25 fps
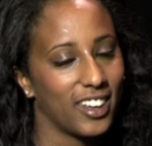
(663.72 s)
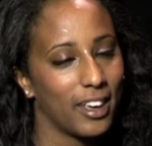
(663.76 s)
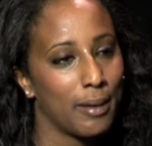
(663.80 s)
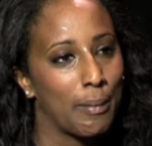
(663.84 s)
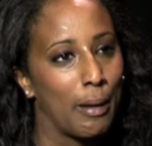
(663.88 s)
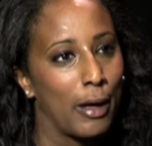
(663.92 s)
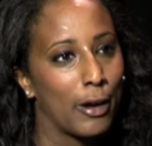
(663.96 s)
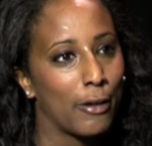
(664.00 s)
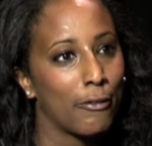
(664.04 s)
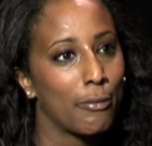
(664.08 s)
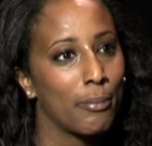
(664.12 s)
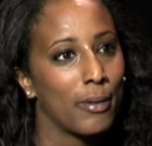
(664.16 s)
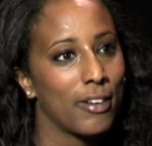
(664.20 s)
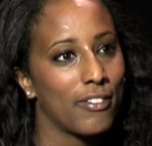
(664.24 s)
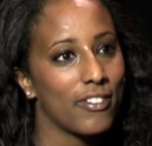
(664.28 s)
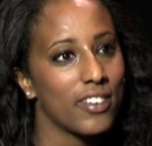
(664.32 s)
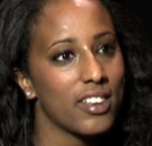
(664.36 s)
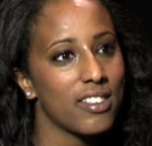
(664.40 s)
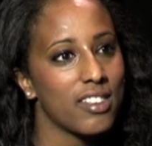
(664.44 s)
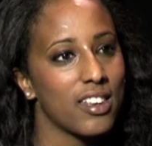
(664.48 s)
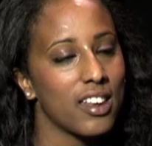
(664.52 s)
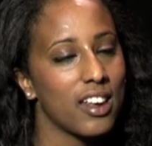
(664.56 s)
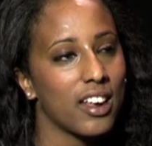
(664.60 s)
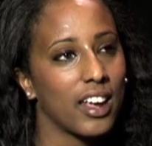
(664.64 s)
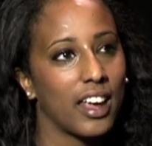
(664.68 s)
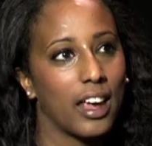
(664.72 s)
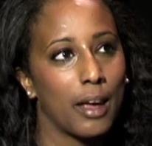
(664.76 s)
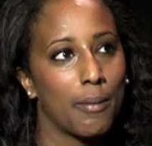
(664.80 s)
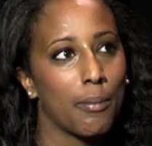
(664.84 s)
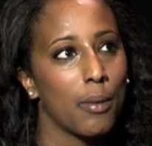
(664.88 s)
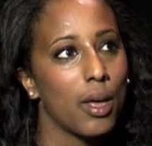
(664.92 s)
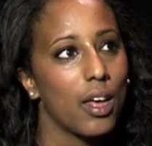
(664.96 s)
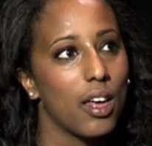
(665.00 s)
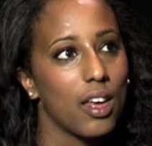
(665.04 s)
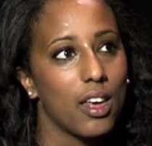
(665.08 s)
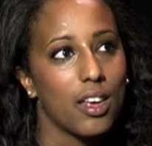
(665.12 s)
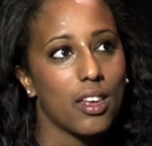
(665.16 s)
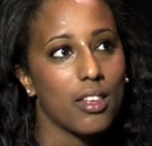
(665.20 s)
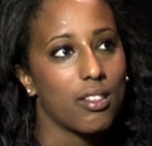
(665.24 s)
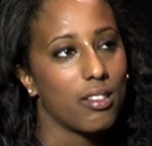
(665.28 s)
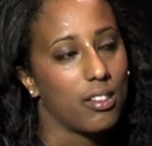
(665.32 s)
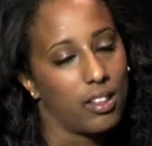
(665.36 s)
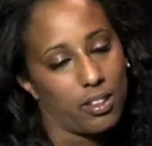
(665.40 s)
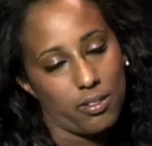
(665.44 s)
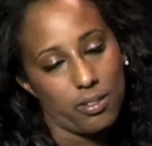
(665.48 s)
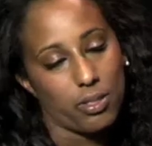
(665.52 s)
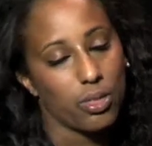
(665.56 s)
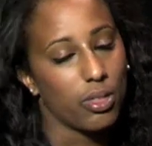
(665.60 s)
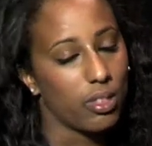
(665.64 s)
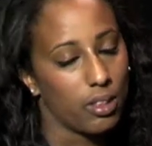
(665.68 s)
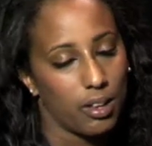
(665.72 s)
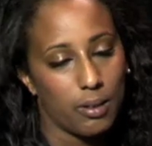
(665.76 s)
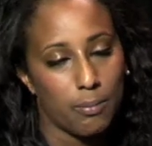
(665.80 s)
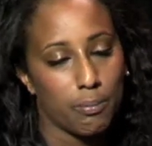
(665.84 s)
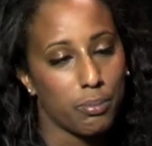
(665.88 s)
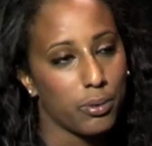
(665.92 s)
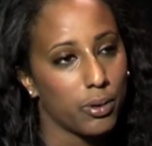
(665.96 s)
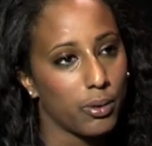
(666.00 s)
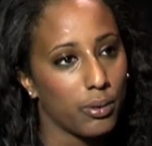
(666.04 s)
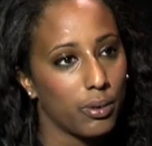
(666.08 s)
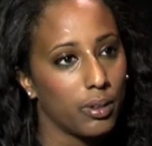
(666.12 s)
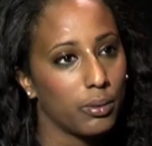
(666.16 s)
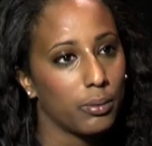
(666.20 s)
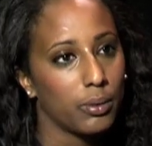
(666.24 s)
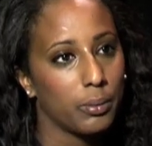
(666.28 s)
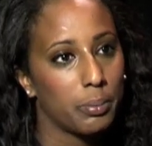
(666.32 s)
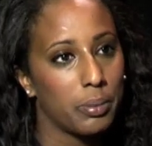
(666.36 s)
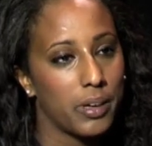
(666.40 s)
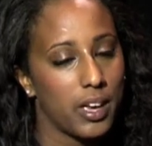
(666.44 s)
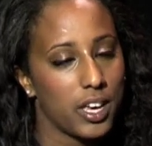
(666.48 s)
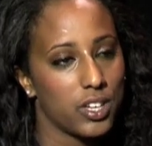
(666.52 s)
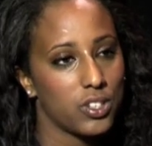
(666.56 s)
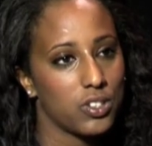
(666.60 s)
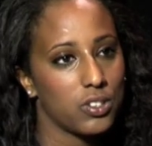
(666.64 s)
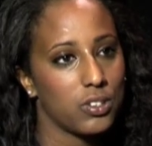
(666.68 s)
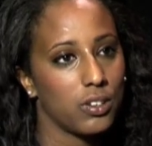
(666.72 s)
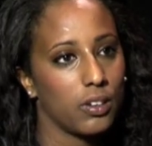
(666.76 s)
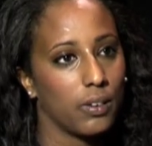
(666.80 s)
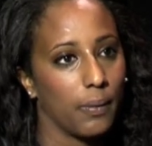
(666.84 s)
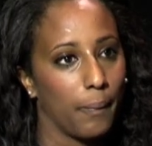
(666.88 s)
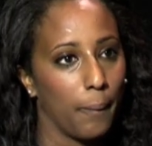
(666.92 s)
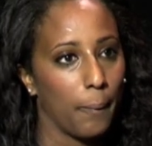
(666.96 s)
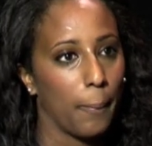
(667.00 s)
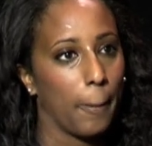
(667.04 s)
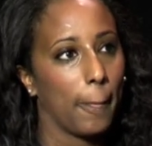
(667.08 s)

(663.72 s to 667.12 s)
Came out of my visit. It came and purely passion.